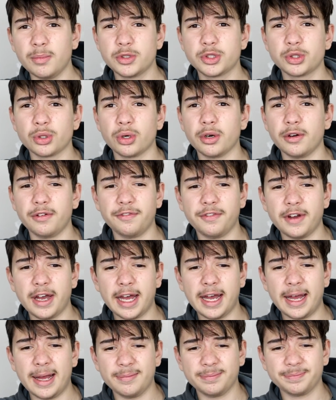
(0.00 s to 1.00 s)
I'm sure if
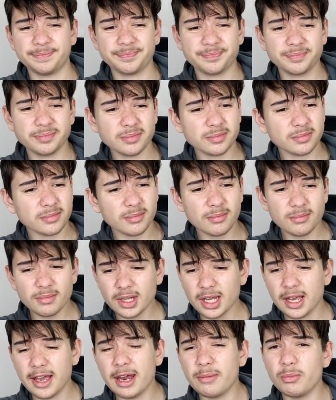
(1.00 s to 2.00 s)
I
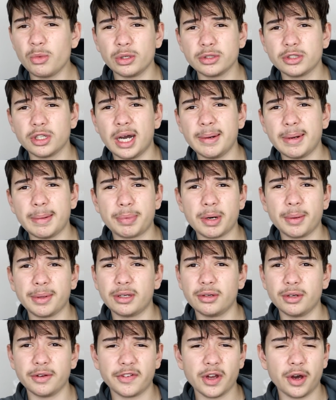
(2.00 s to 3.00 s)
had more time, I probably
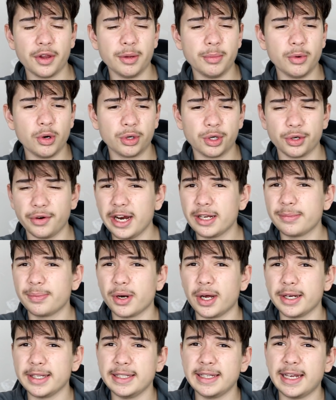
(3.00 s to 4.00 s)
could have gotten them all correct,
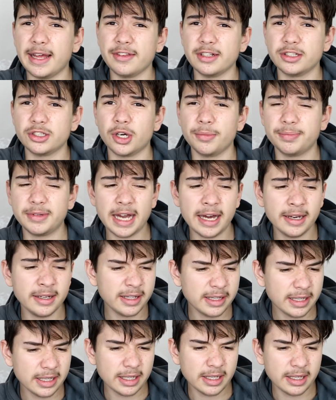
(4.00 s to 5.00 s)
but I didn't get the job
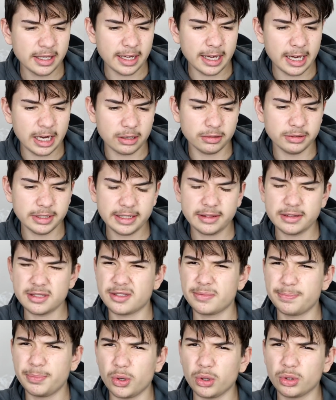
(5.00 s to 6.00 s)
done. I'll link the
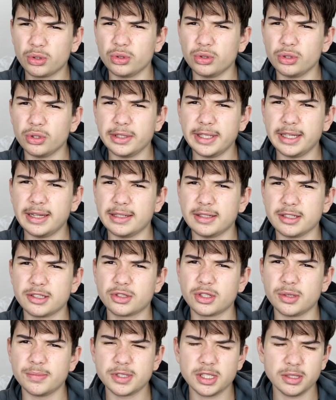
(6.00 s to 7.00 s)
Sporkle in the
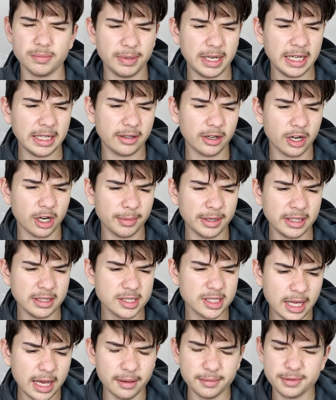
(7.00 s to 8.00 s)
description, pinned
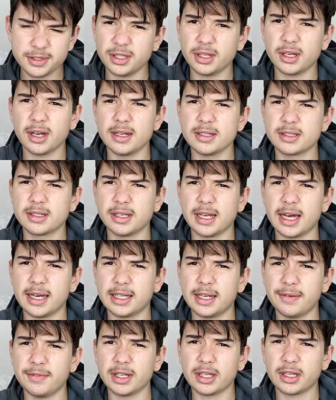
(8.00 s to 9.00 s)
comments. Yeah, so you guys can
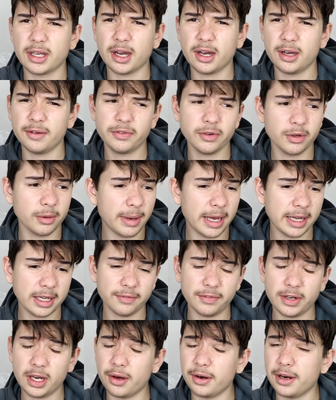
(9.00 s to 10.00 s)
give it a go. If you want to make
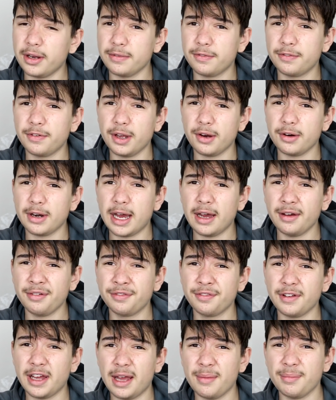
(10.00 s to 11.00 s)
a video on it, fair
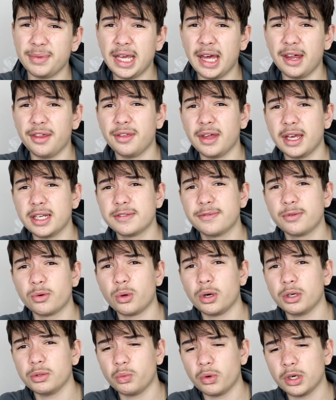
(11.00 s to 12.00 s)
enough. But yeah, thanks for
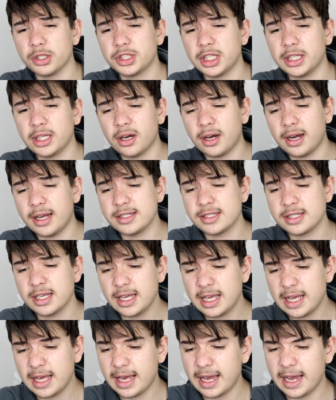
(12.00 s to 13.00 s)
watching, guys,
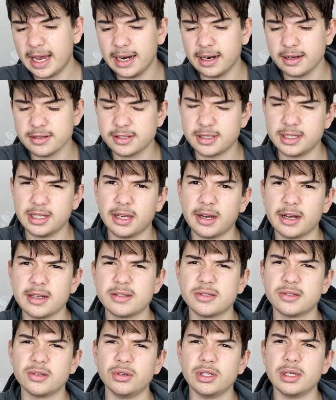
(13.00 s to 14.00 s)
and I'll see you
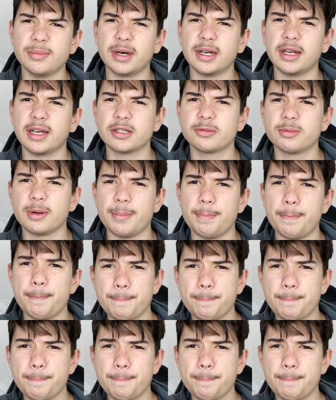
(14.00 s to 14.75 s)
guys soon in my next one.